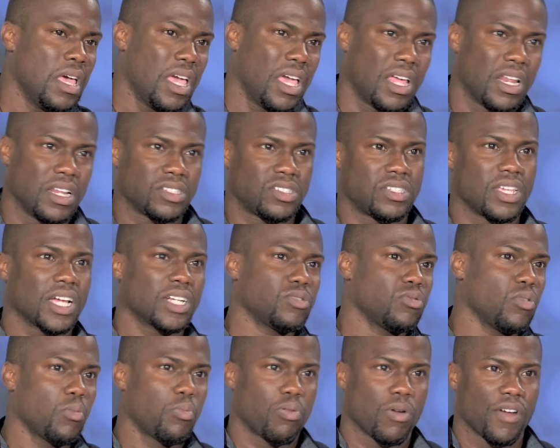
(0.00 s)
no. and his
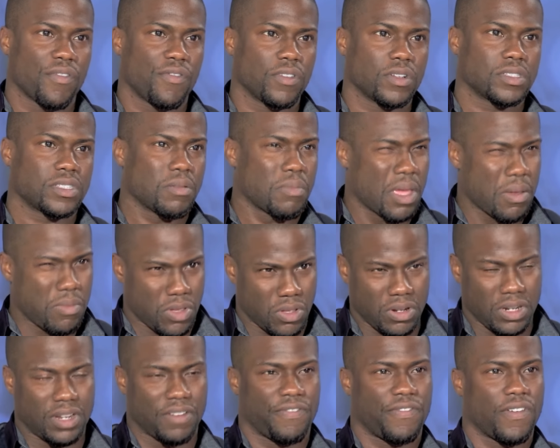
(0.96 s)
sexual preference, then maybe you
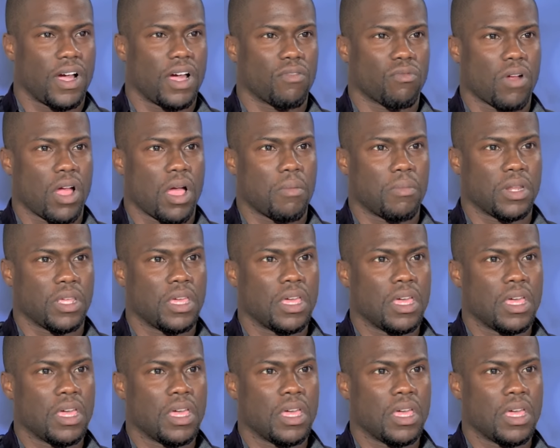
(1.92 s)
need to find Romany. I, I